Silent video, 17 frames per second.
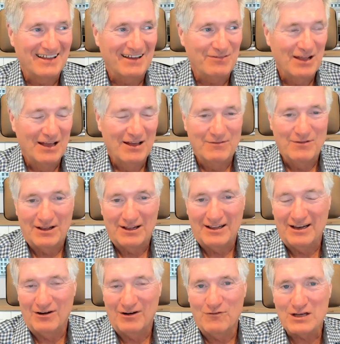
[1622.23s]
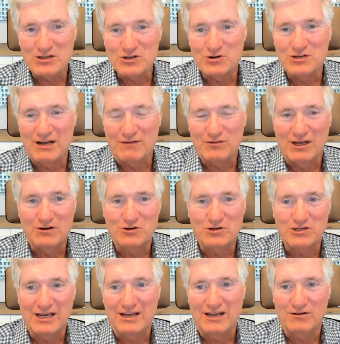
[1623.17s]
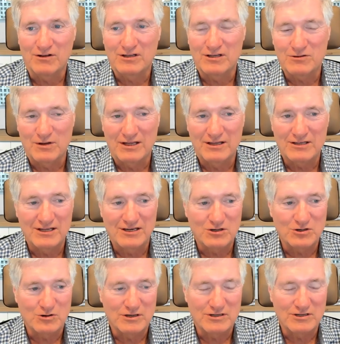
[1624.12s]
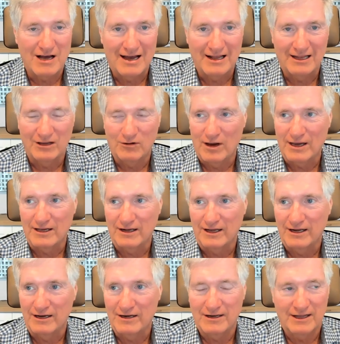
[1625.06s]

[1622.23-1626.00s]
you know, investors have to understand this industry is highly regulated,